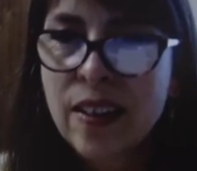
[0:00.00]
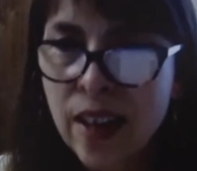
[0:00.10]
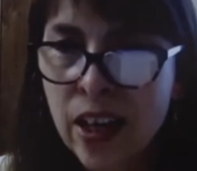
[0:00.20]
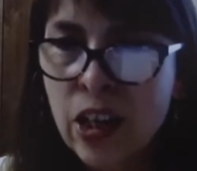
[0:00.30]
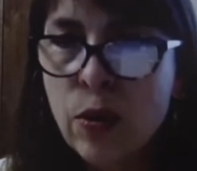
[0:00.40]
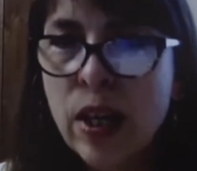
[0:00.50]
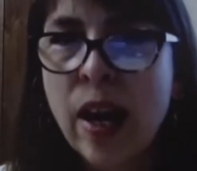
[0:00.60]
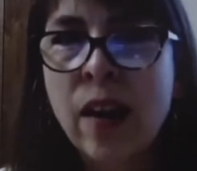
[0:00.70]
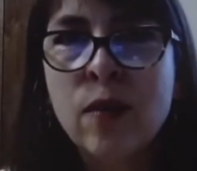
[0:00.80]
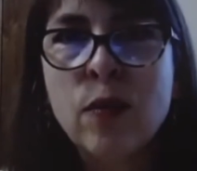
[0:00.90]
Thank you
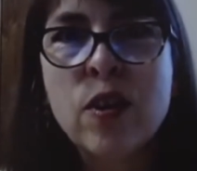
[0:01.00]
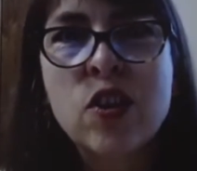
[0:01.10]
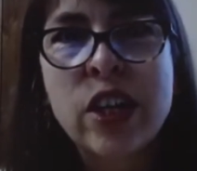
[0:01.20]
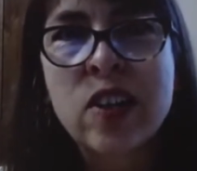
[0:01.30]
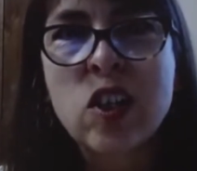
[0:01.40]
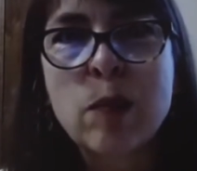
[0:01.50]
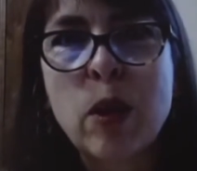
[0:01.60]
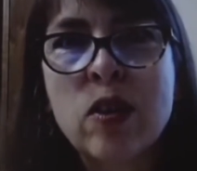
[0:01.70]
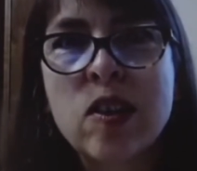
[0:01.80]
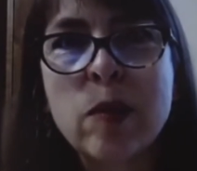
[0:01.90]
again for the chance to
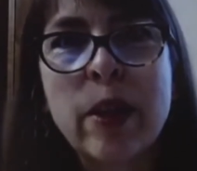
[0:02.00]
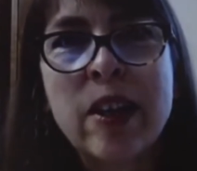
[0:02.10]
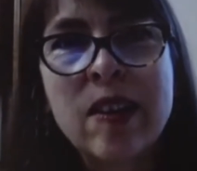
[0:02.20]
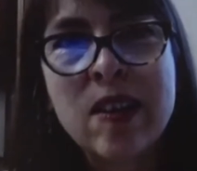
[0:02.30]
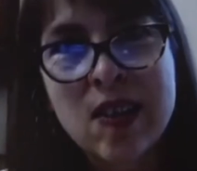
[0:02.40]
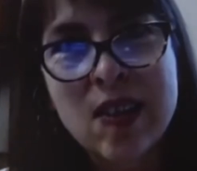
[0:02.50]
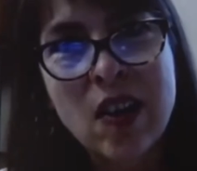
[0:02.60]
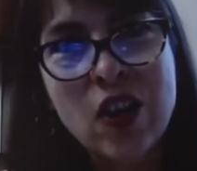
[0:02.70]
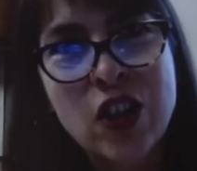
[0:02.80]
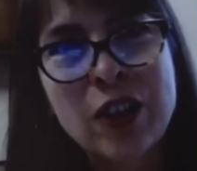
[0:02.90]
participate in this
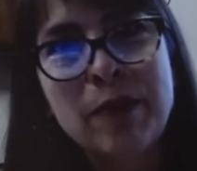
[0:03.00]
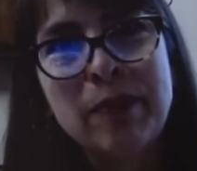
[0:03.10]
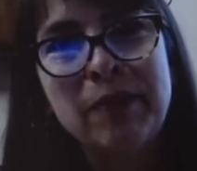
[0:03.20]
discussion.